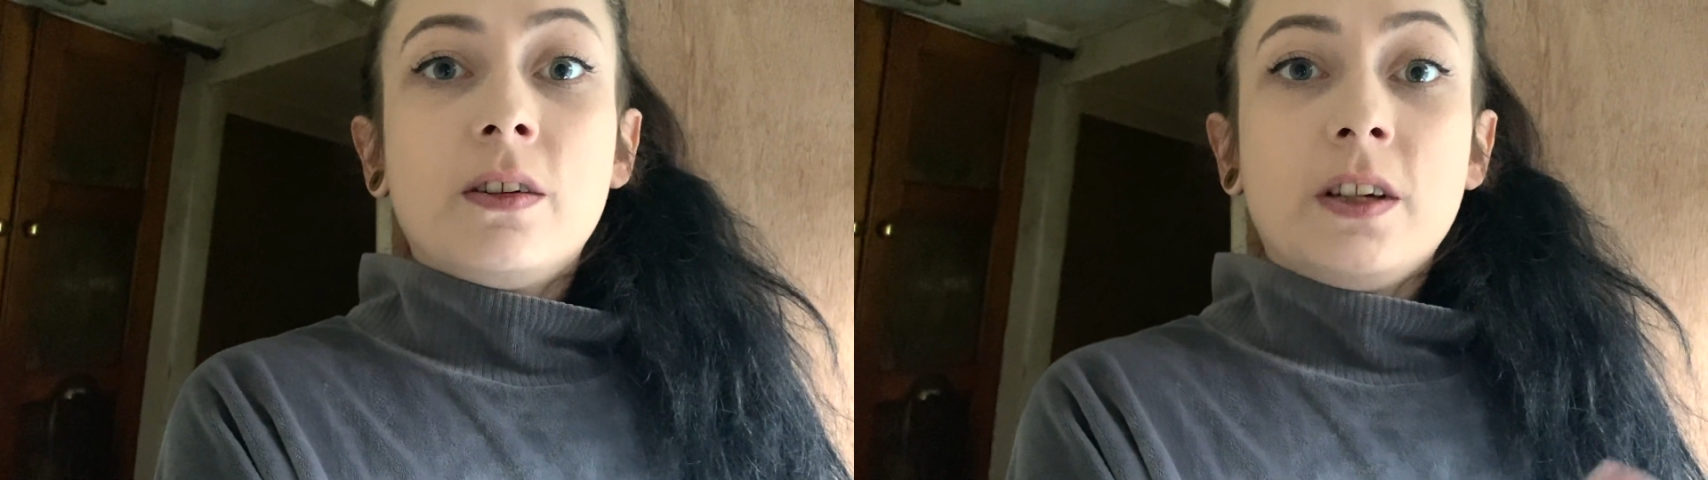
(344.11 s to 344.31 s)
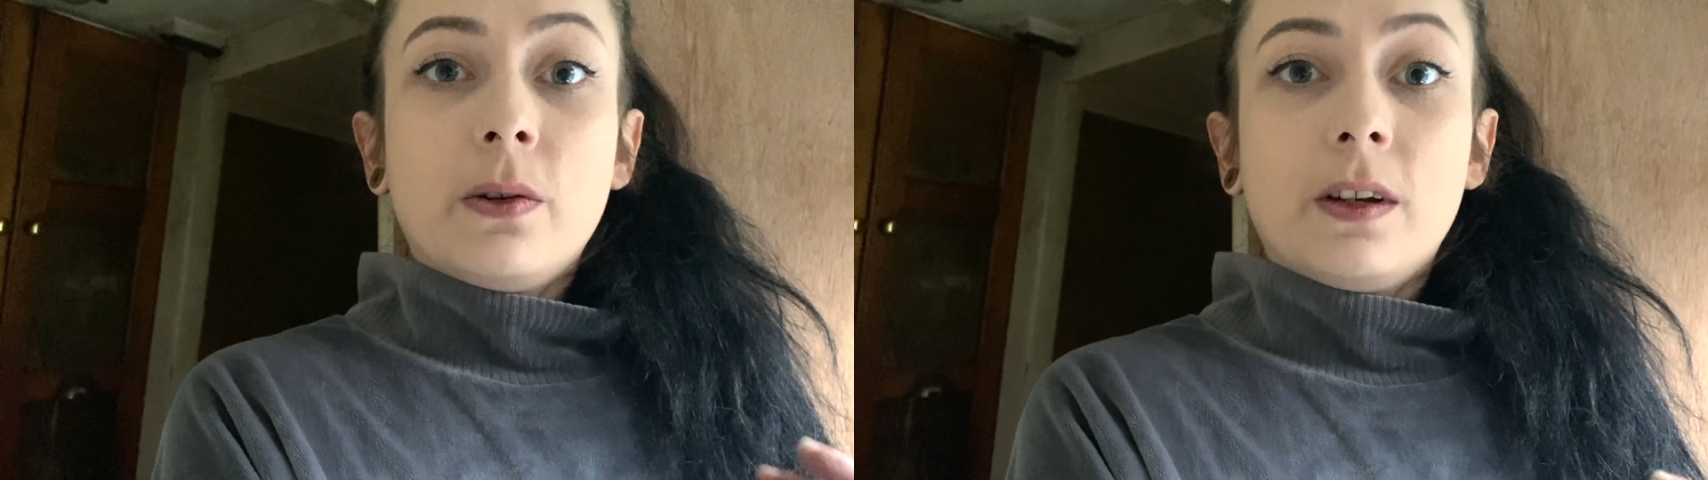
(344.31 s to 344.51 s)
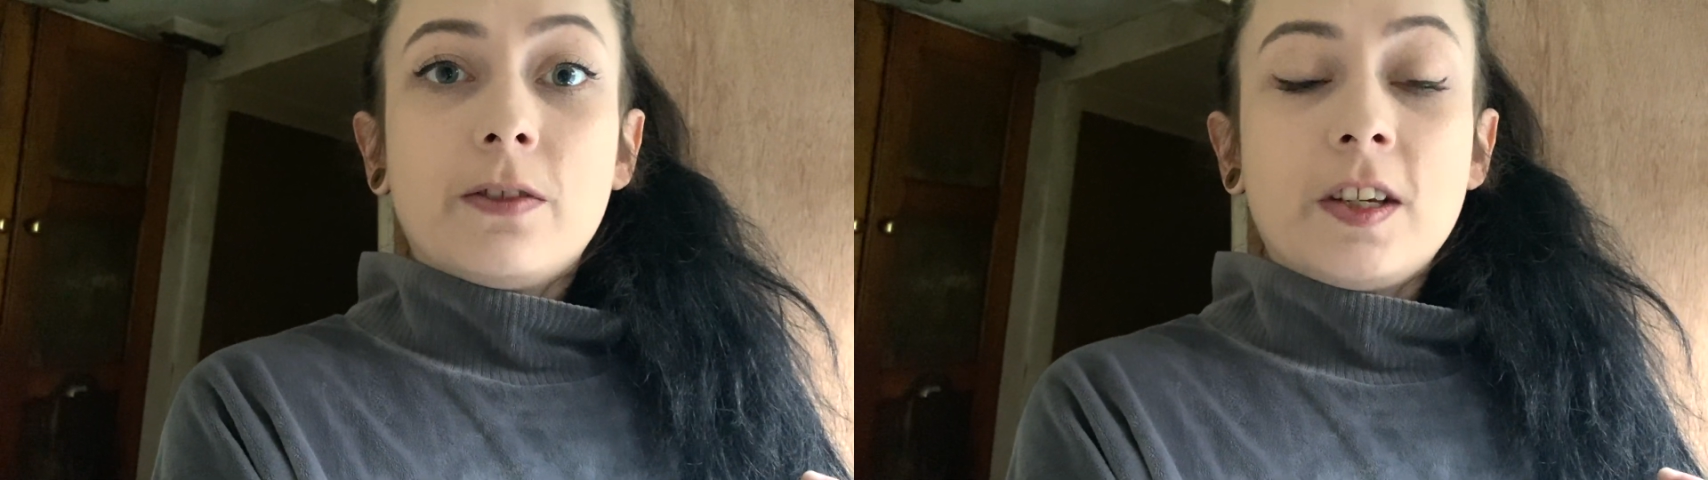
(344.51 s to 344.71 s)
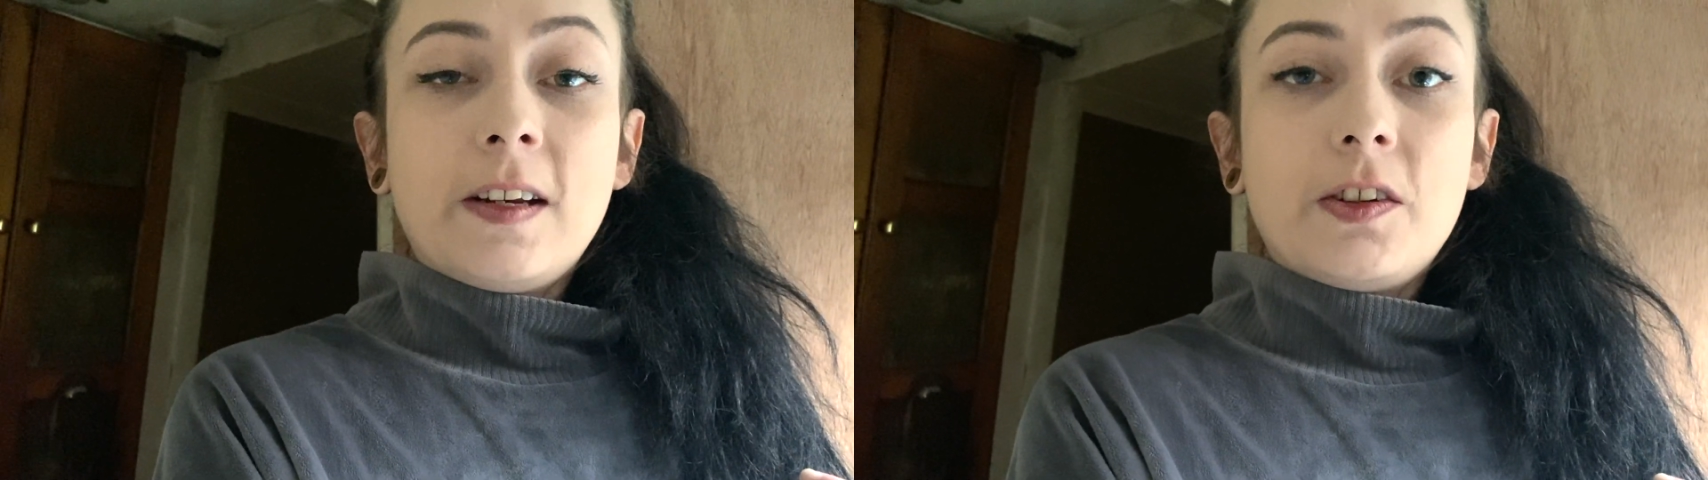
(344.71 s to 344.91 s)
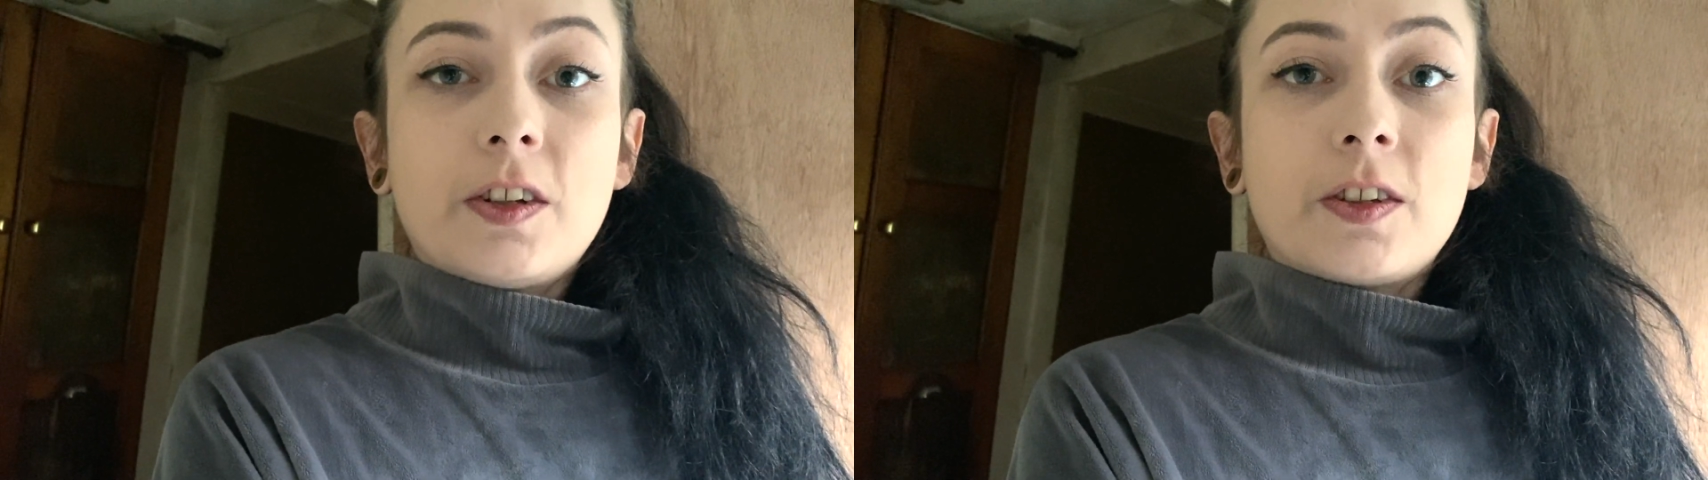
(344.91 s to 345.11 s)
you'll have
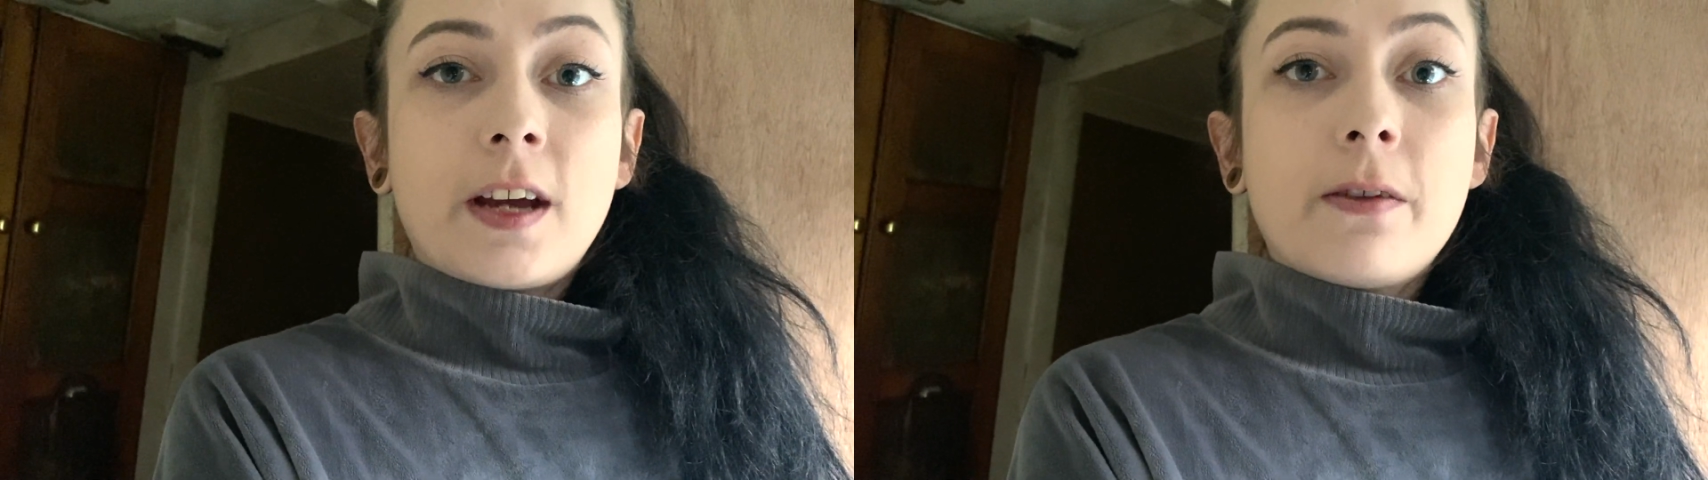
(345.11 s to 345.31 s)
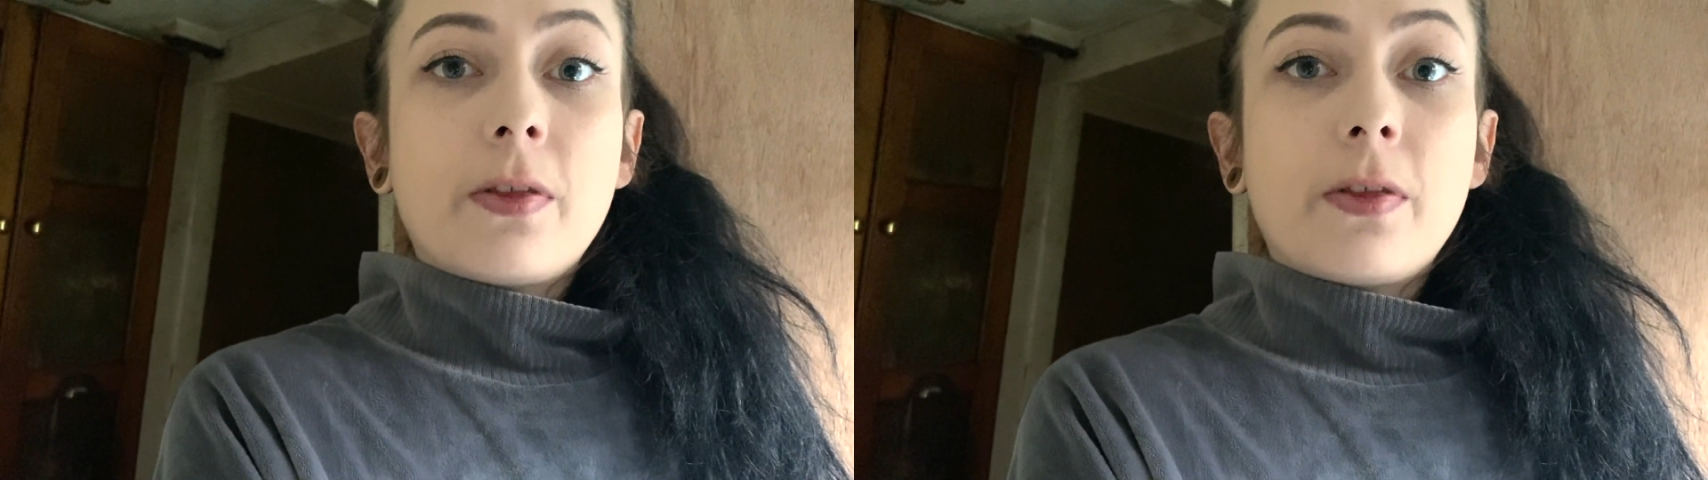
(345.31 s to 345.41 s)
seen just now,